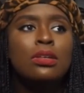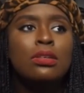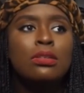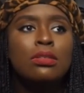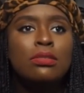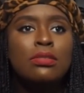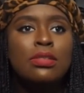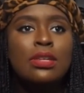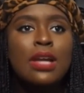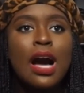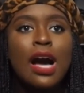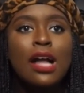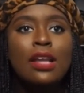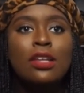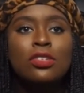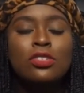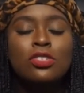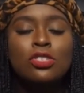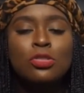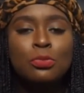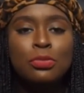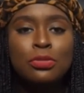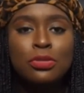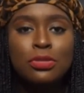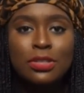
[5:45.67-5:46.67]

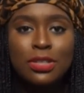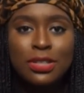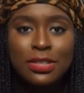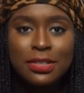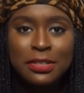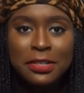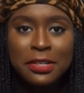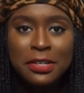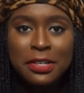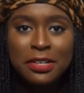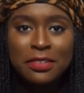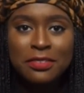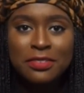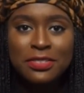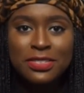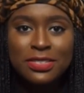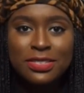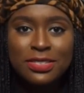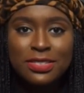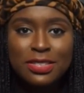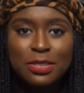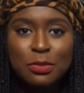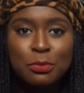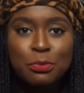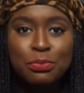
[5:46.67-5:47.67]
knowledgeable enough
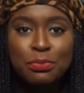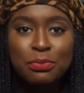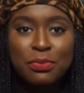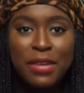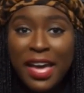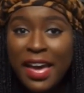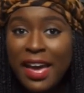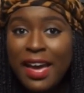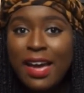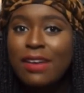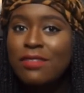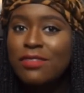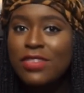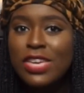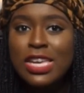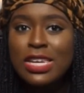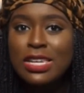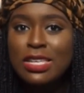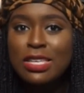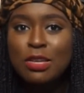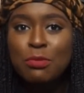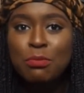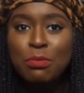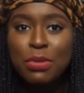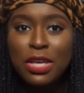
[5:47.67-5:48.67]
to have
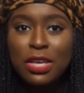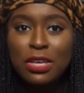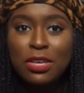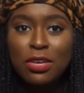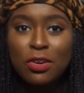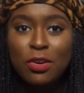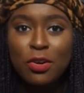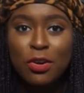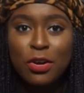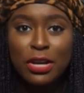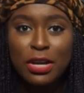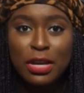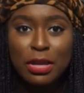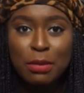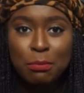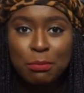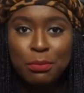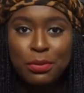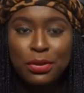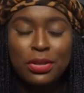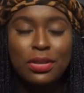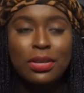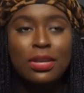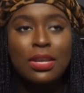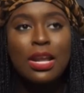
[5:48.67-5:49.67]
any opinion or
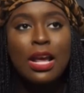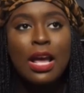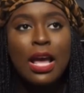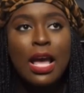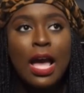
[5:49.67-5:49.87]
input.